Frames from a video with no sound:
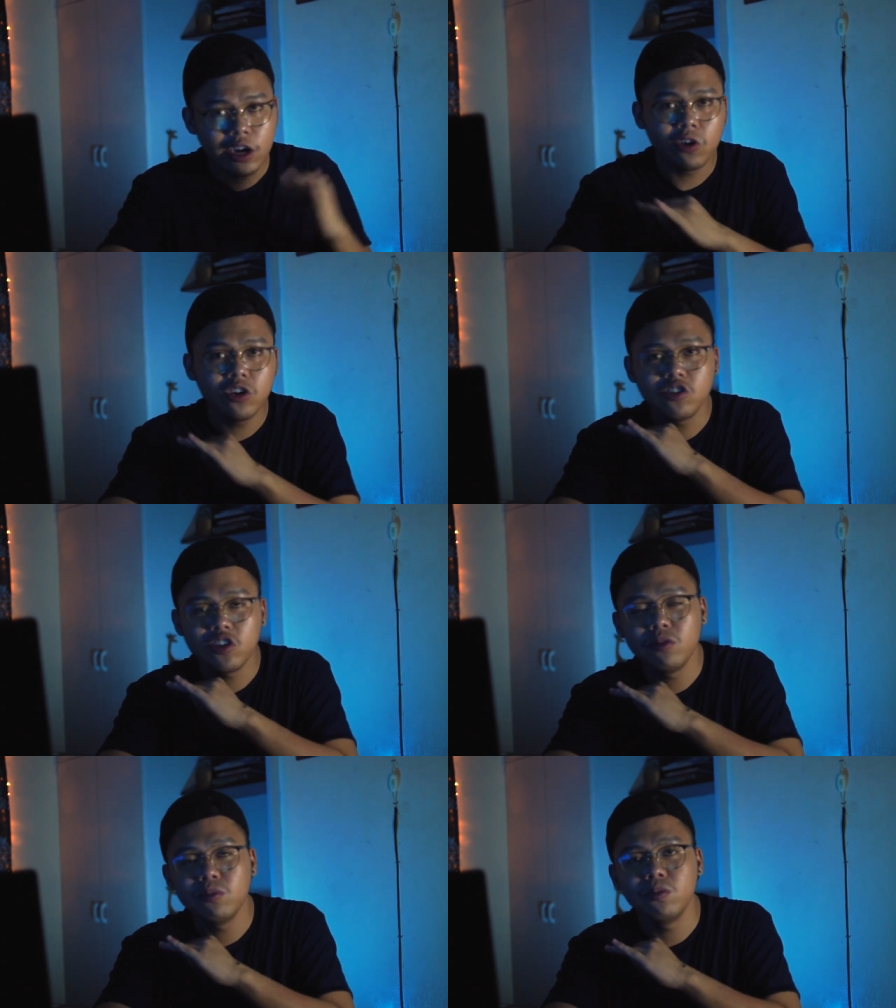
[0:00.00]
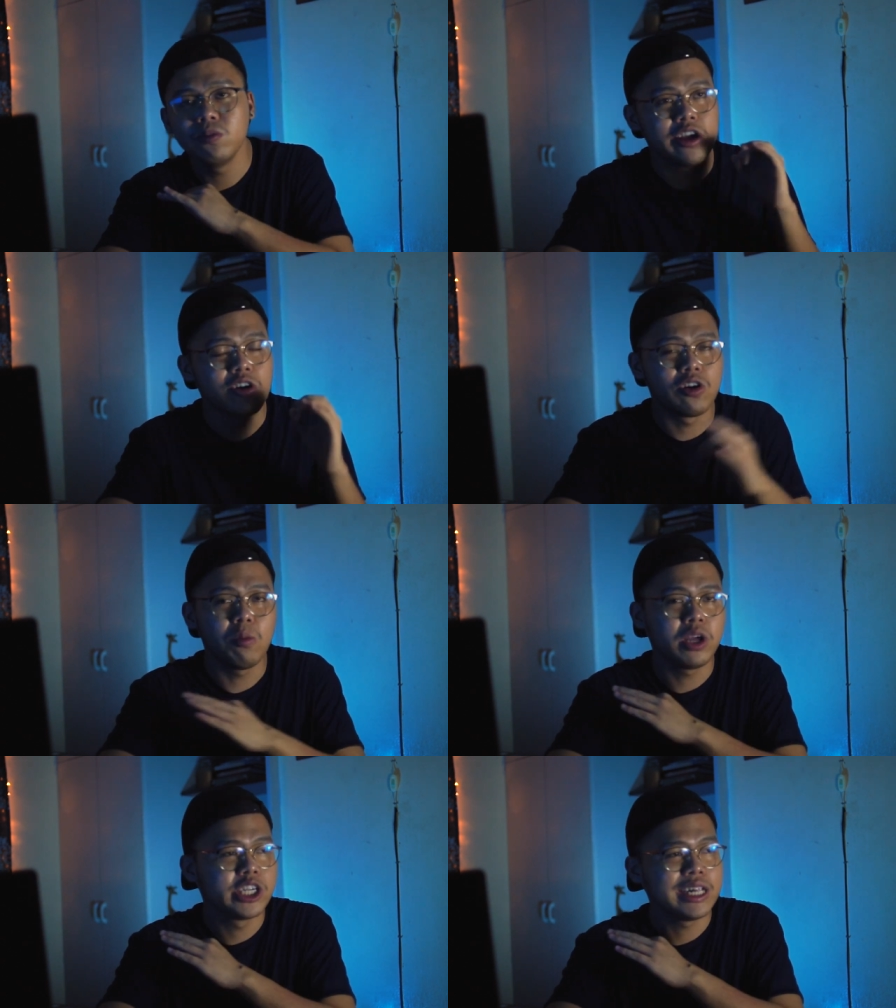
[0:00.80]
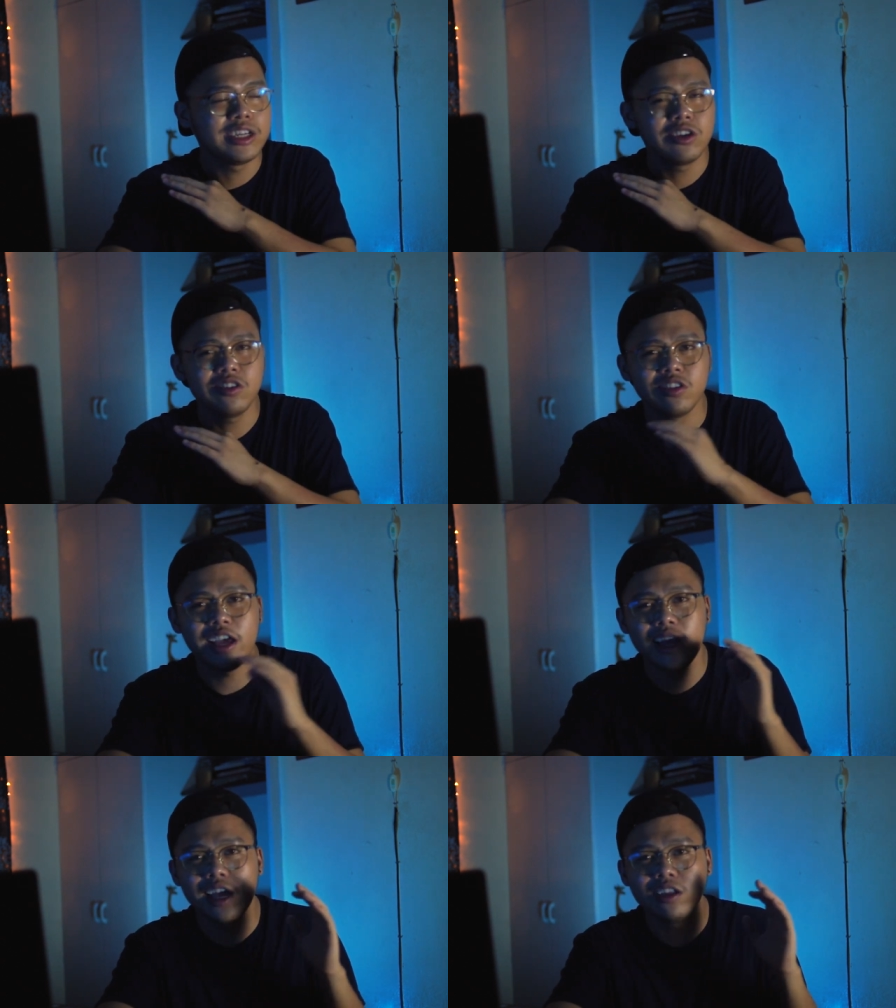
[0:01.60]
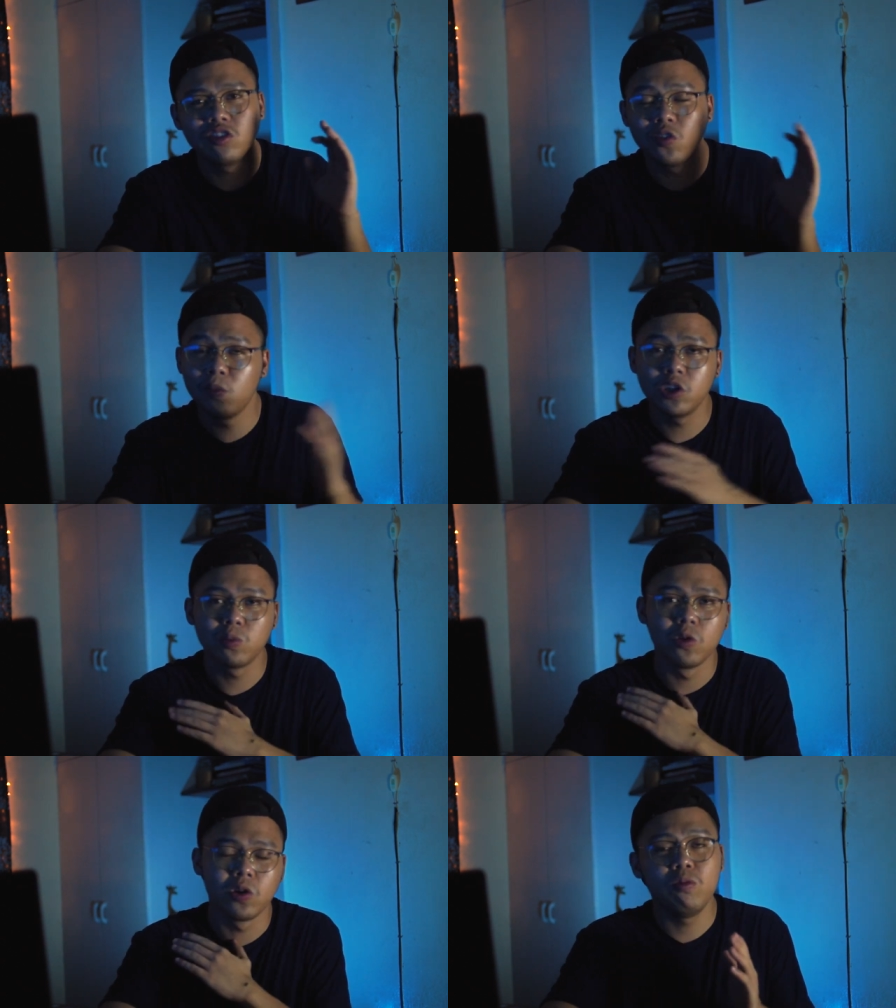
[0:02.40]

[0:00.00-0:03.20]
terrorism, economic challenges, and so much more.